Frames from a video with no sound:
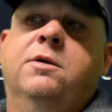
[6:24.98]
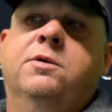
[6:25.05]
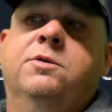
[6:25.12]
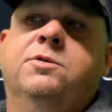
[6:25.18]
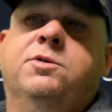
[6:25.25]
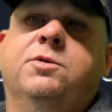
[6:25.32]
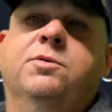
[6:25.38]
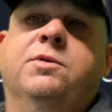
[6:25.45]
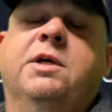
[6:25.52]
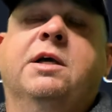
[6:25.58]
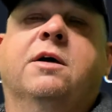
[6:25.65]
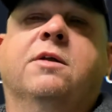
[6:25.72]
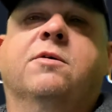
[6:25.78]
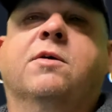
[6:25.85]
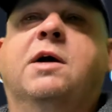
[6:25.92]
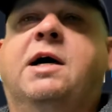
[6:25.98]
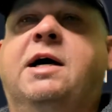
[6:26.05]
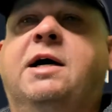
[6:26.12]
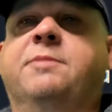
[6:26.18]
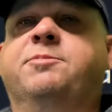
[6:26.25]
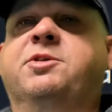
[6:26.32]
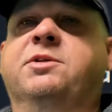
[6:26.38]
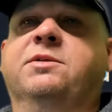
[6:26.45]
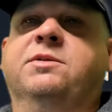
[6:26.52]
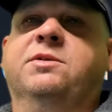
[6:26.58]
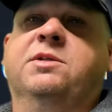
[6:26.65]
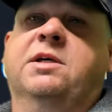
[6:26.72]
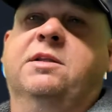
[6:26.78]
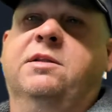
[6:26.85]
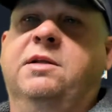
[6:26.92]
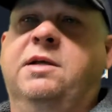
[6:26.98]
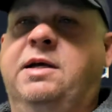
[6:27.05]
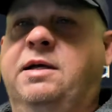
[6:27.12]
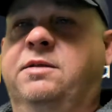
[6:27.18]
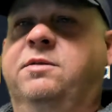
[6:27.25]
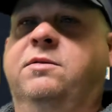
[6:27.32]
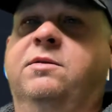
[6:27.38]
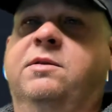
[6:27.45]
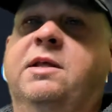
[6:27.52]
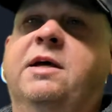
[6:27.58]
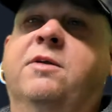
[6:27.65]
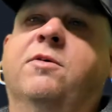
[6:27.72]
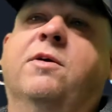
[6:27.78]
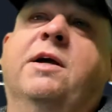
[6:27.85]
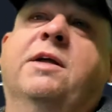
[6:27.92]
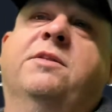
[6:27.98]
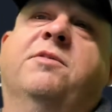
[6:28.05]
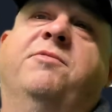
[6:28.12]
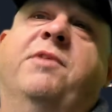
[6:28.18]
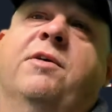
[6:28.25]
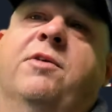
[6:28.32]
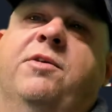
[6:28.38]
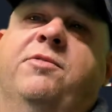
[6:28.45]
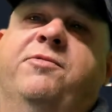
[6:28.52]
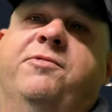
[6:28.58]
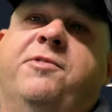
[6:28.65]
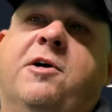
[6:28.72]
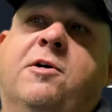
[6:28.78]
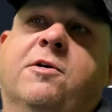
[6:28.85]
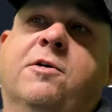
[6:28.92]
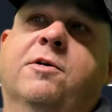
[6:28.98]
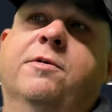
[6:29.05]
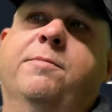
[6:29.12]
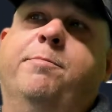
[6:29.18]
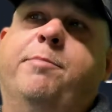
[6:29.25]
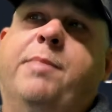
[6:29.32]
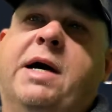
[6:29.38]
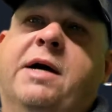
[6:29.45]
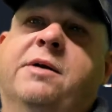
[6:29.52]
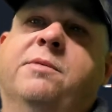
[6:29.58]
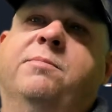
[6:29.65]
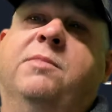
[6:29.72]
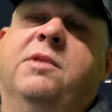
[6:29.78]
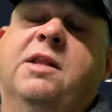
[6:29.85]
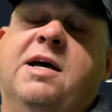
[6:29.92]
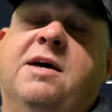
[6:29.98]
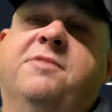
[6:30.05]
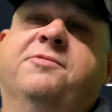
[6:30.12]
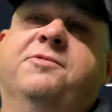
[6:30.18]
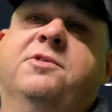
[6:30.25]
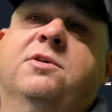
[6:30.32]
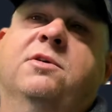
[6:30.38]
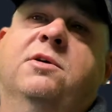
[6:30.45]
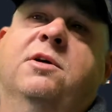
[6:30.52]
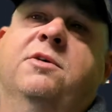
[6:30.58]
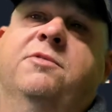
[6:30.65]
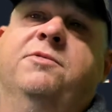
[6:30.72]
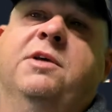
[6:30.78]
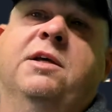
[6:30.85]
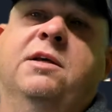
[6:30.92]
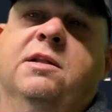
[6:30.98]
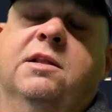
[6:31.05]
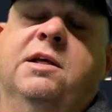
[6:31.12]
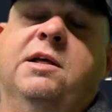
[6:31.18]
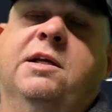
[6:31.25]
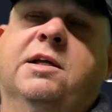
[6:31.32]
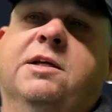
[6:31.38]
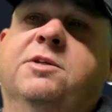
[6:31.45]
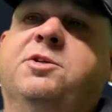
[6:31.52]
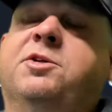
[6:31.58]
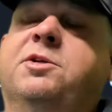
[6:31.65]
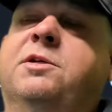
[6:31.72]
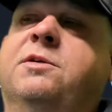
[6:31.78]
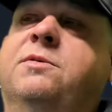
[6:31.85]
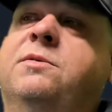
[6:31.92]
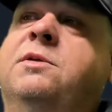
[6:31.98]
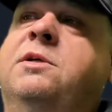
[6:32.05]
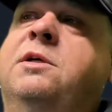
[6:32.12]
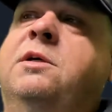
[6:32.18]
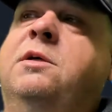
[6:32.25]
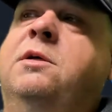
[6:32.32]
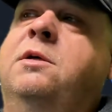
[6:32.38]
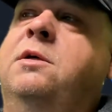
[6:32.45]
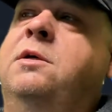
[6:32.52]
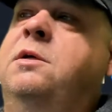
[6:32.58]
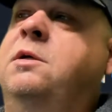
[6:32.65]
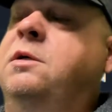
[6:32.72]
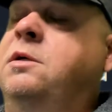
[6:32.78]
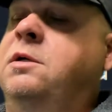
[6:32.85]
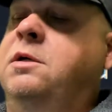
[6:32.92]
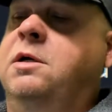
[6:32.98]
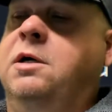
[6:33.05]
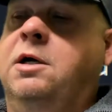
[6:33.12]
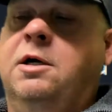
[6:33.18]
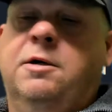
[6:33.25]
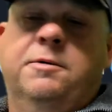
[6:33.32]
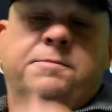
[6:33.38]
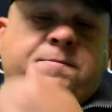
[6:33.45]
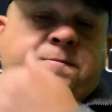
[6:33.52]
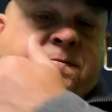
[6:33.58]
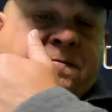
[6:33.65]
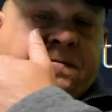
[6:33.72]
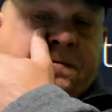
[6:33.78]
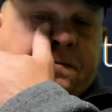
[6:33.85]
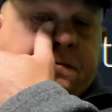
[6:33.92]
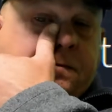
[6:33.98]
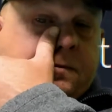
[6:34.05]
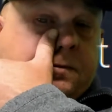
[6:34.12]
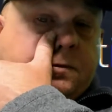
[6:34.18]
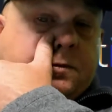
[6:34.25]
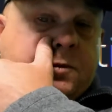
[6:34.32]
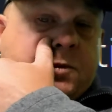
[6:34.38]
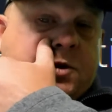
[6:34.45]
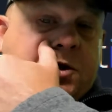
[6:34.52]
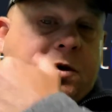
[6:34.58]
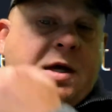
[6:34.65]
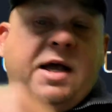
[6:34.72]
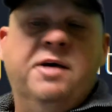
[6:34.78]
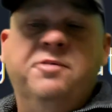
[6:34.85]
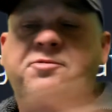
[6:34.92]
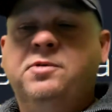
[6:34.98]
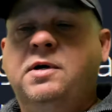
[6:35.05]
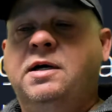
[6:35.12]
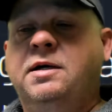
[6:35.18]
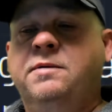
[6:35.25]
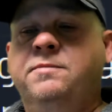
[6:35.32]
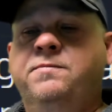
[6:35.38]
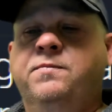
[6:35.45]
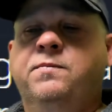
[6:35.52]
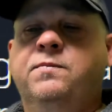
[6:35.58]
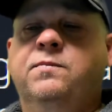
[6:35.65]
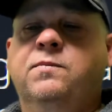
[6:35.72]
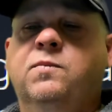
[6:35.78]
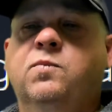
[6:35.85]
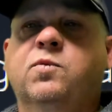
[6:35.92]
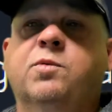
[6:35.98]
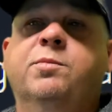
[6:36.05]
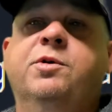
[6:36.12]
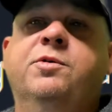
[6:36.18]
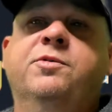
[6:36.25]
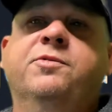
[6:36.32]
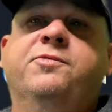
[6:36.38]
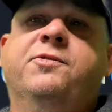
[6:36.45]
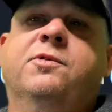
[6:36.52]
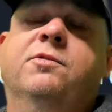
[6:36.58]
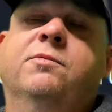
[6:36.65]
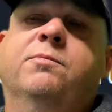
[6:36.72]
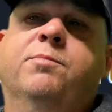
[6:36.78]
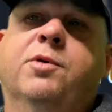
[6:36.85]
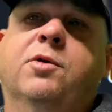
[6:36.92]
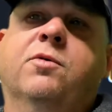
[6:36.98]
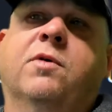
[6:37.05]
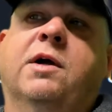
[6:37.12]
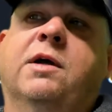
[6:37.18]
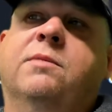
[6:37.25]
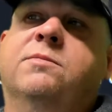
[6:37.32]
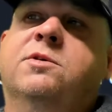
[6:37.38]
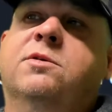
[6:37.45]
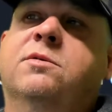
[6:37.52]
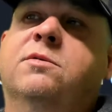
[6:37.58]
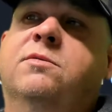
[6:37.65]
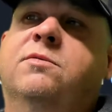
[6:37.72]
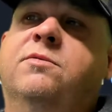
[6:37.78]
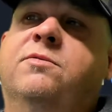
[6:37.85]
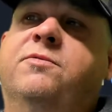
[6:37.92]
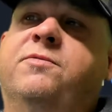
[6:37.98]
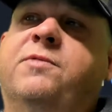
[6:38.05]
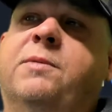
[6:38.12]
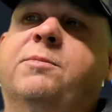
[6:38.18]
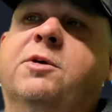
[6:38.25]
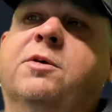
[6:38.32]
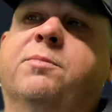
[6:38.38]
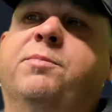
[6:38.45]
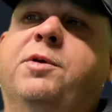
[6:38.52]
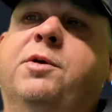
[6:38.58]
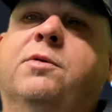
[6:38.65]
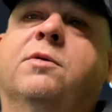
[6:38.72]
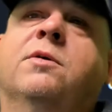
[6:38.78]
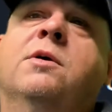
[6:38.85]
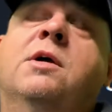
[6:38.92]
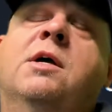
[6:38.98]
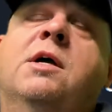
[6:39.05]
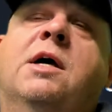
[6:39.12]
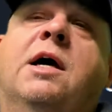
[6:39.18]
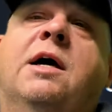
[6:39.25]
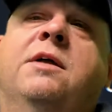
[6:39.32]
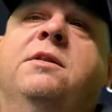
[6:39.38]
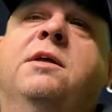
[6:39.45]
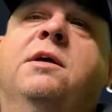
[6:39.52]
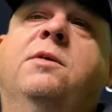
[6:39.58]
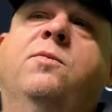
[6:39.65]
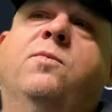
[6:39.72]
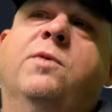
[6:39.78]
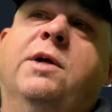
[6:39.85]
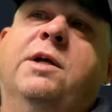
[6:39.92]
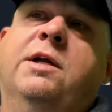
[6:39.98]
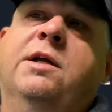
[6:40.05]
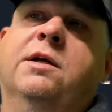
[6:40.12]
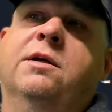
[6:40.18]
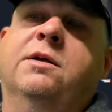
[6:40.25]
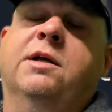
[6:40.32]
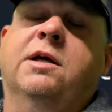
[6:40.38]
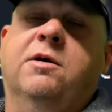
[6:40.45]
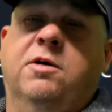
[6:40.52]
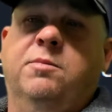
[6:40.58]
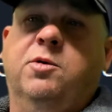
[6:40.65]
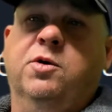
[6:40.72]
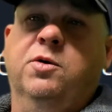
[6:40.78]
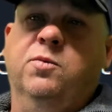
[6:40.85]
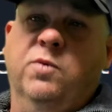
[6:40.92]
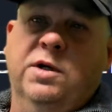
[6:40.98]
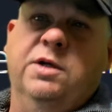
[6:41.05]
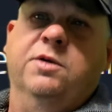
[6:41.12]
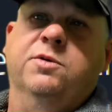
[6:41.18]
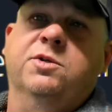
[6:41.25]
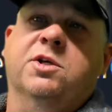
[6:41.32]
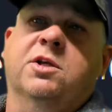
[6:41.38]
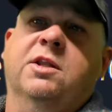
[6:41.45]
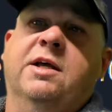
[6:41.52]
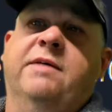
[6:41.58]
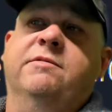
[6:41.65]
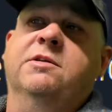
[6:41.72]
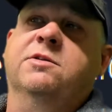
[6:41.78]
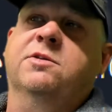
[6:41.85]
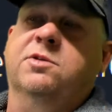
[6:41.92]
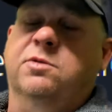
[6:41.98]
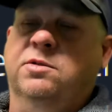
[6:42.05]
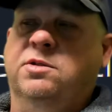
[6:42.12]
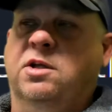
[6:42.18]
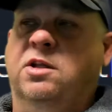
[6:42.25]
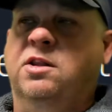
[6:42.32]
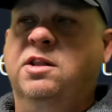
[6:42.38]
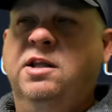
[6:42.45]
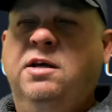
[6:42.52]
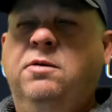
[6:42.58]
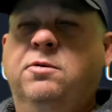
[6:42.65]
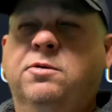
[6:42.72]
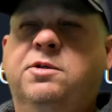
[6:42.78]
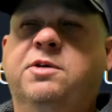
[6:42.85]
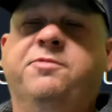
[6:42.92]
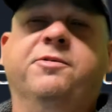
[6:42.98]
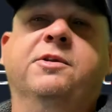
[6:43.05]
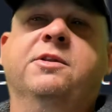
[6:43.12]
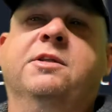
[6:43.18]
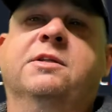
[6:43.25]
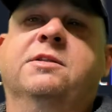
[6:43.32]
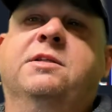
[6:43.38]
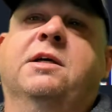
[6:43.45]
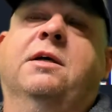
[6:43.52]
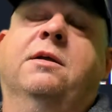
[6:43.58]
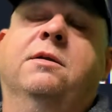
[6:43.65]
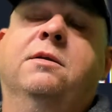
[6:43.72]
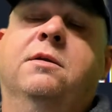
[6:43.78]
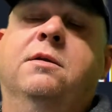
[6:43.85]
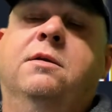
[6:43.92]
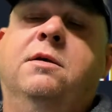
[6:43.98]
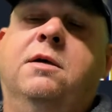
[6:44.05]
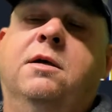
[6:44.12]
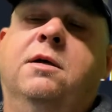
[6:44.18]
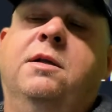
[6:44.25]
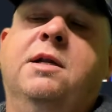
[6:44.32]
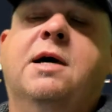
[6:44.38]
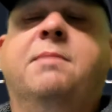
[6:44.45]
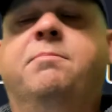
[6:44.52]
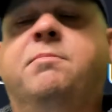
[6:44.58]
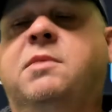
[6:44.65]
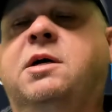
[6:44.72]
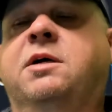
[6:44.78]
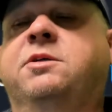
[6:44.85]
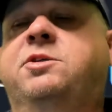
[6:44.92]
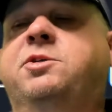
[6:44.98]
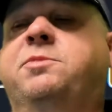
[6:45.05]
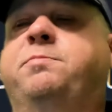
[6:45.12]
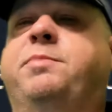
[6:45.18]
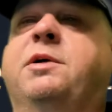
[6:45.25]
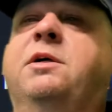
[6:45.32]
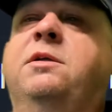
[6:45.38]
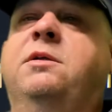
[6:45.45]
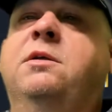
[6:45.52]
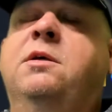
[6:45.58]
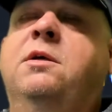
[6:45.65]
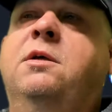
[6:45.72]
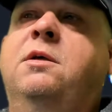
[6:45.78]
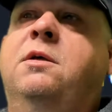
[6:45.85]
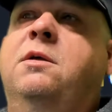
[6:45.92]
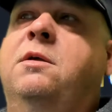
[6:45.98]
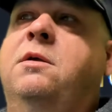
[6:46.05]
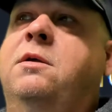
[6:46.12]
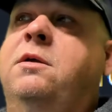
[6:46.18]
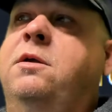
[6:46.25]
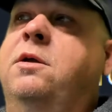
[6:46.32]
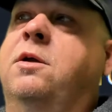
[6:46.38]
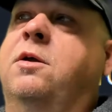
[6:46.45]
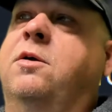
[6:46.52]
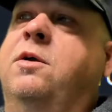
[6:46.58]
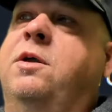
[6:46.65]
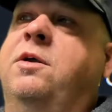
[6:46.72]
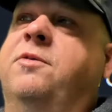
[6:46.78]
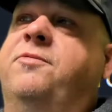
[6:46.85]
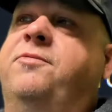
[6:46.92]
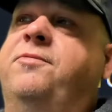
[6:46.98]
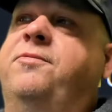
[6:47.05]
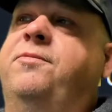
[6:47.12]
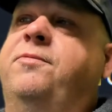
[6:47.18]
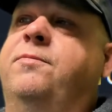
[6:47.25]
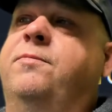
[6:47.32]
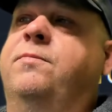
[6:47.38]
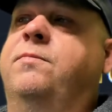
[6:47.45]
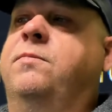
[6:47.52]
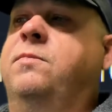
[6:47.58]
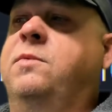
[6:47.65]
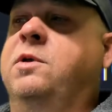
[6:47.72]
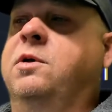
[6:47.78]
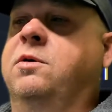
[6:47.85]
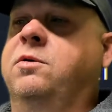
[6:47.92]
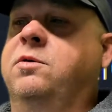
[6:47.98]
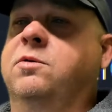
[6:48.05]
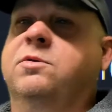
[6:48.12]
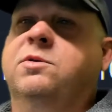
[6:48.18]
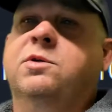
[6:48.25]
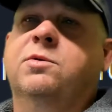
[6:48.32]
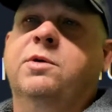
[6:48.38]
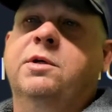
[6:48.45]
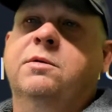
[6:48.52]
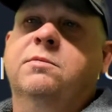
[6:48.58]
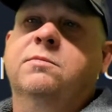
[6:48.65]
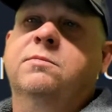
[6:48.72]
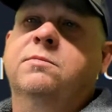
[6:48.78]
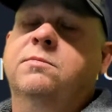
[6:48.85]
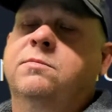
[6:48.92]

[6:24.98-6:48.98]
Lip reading: to the other options that are at the very far bottom left of the Elite Edge node. So after I removed programs from the computer, I then went in. Now I'm on Windows 11, so it's a little different than 10. Not much, but if you're doing